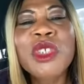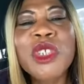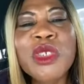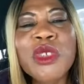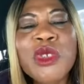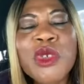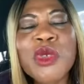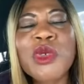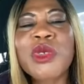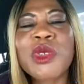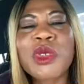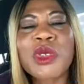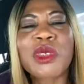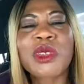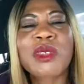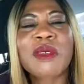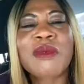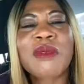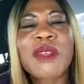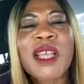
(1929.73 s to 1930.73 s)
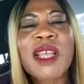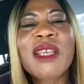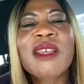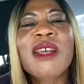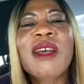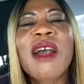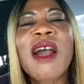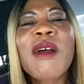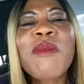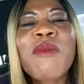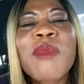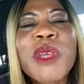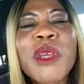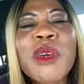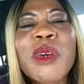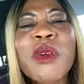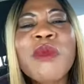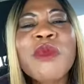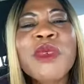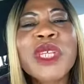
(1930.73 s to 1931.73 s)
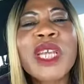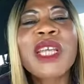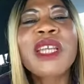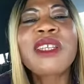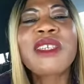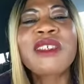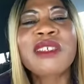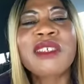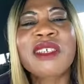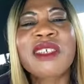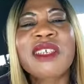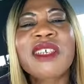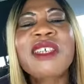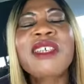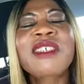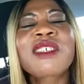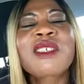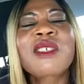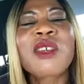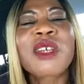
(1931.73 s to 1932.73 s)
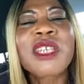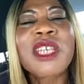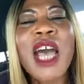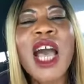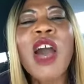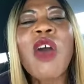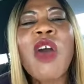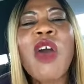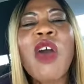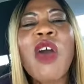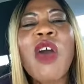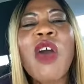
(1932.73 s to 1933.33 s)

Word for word: the truths have become reality. Is now